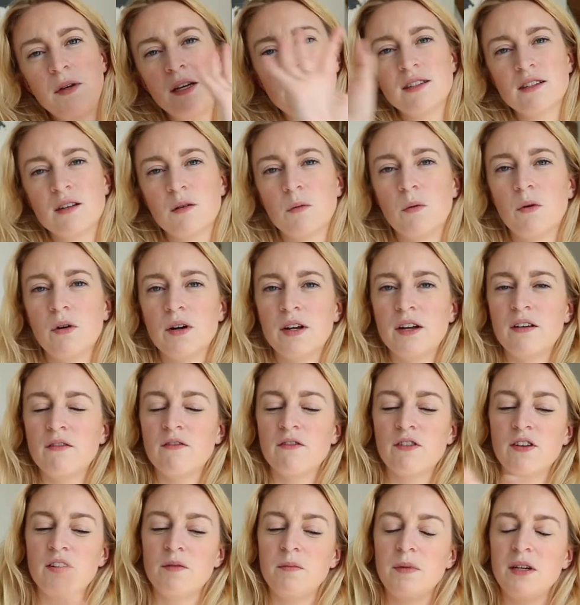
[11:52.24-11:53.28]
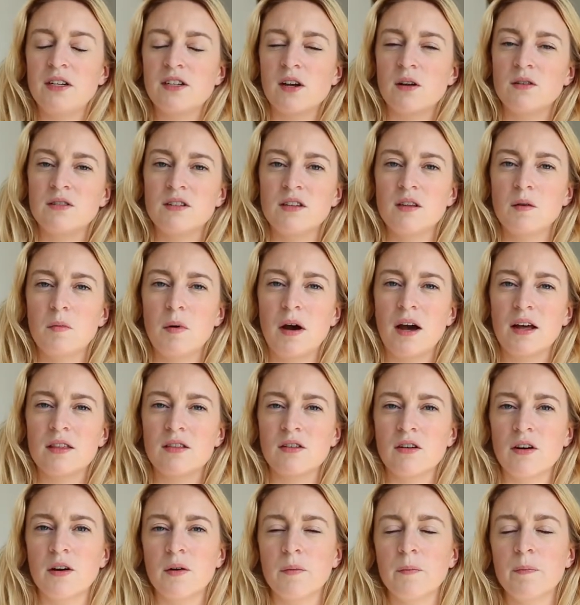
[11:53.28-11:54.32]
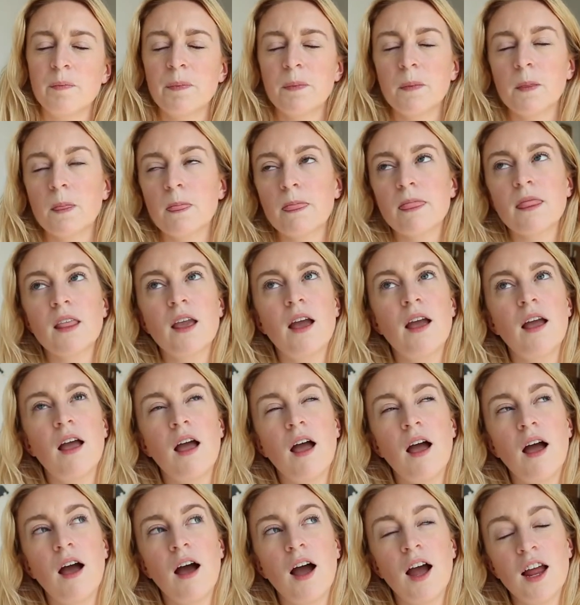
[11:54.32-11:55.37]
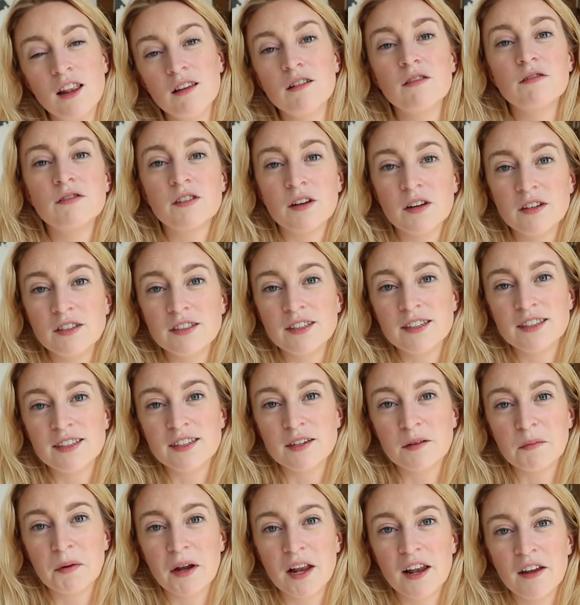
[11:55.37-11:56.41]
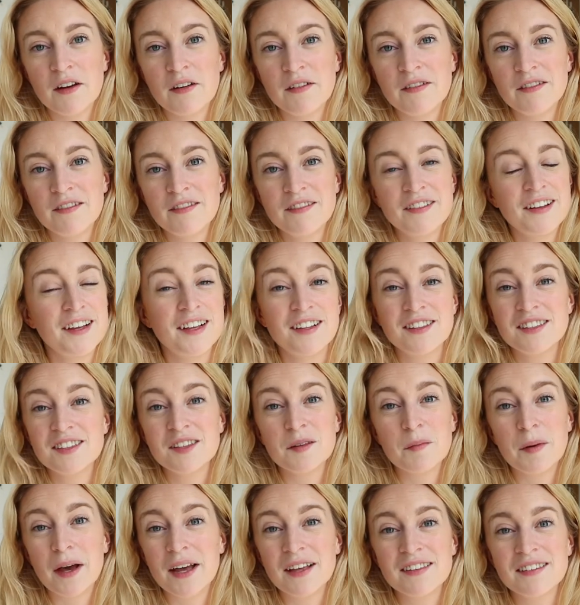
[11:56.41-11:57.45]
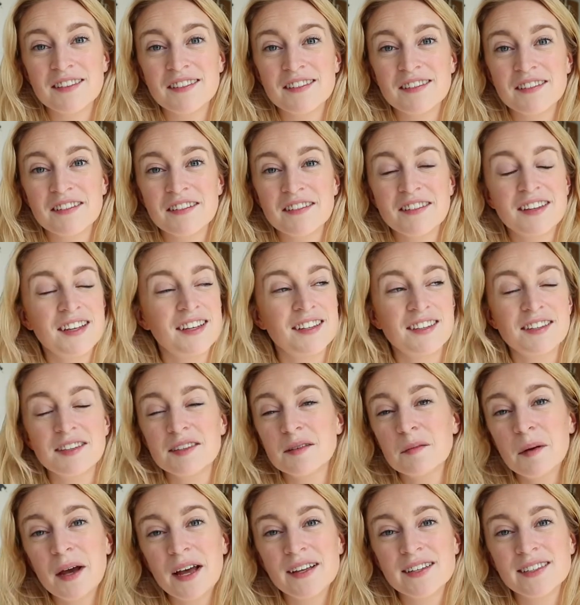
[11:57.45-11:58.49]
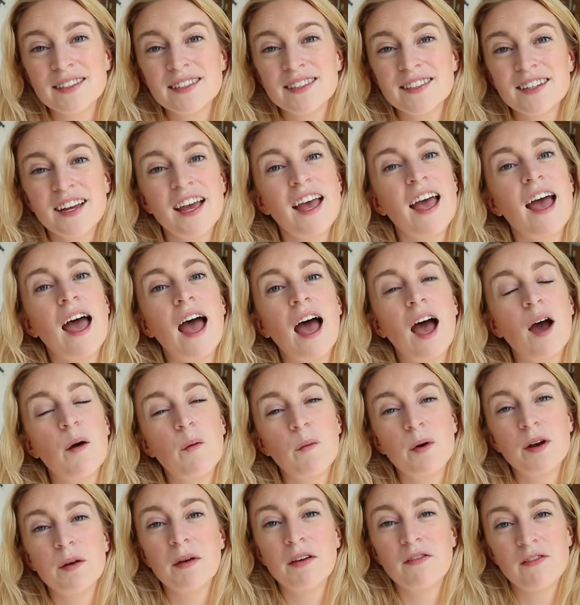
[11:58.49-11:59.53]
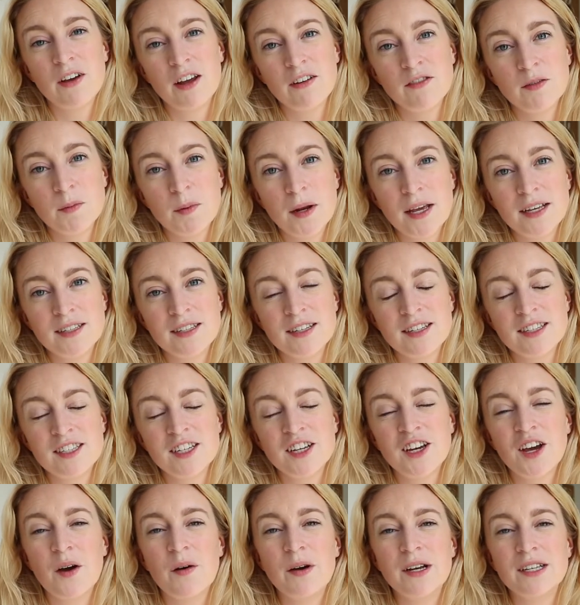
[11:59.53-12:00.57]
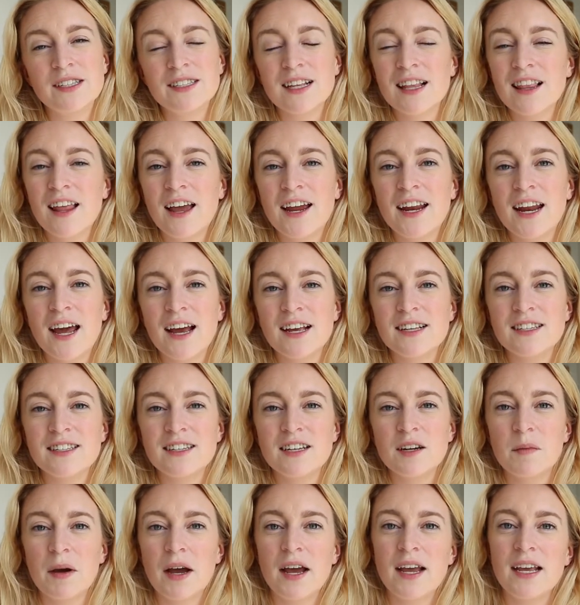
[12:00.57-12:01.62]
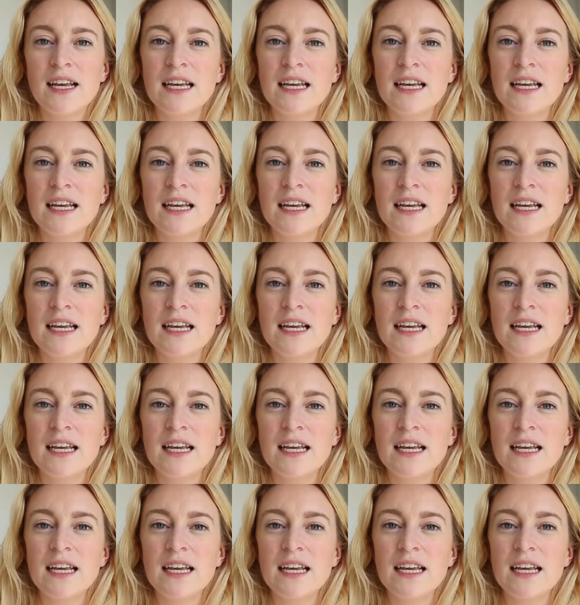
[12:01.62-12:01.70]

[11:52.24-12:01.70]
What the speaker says: me as they're walking in front of me to go to the bathroom. I love going to the cinema alone. It's the best. It's the best. And one of my favorite places to go is the Lighthouse Cinema